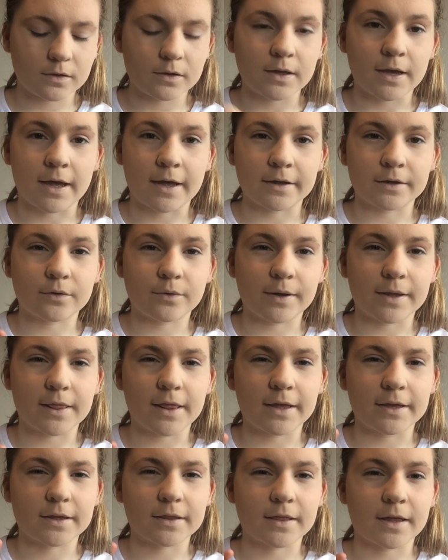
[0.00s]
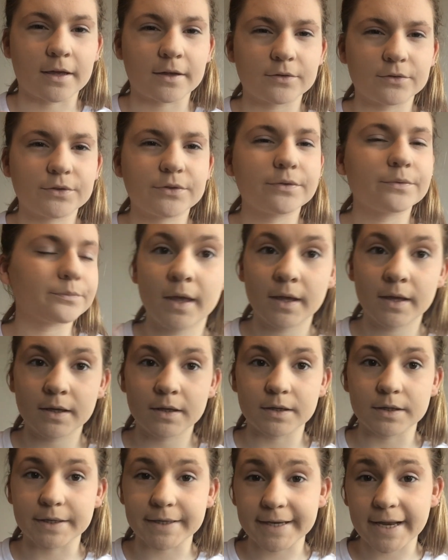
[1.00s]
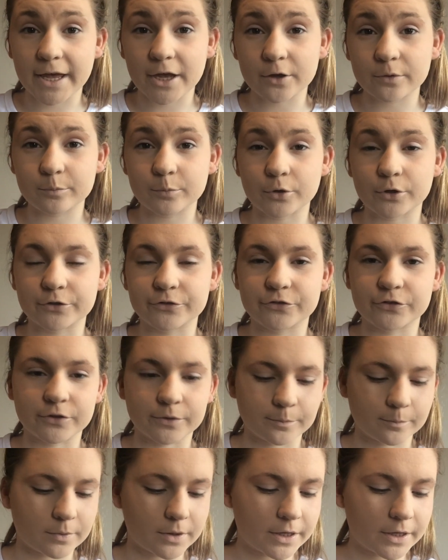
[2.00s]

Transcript: Yeah, I quite like that. Now bronzer and